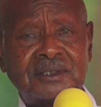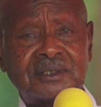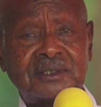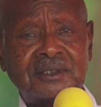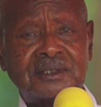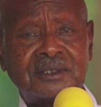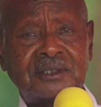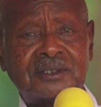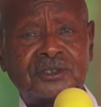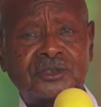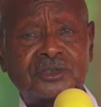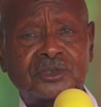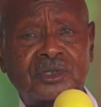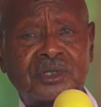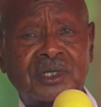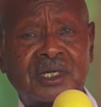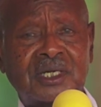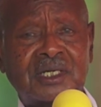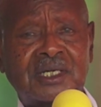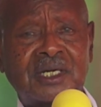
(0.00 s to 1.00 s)
it is on
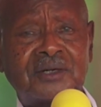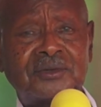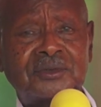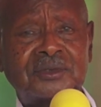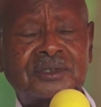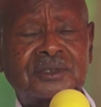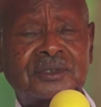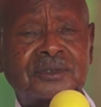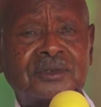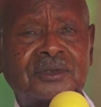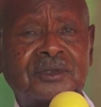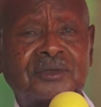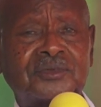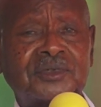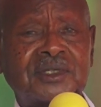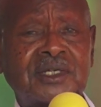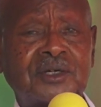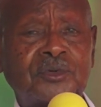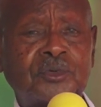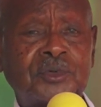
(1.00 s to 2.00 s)
account of
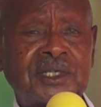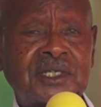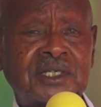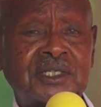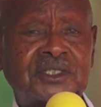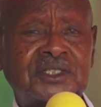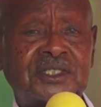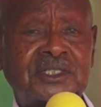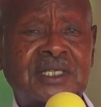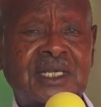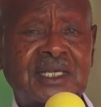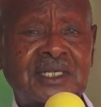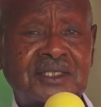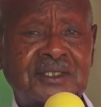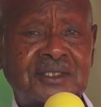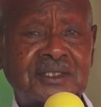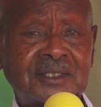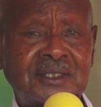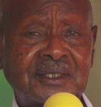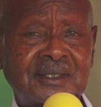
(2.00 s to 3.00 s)
a weak state.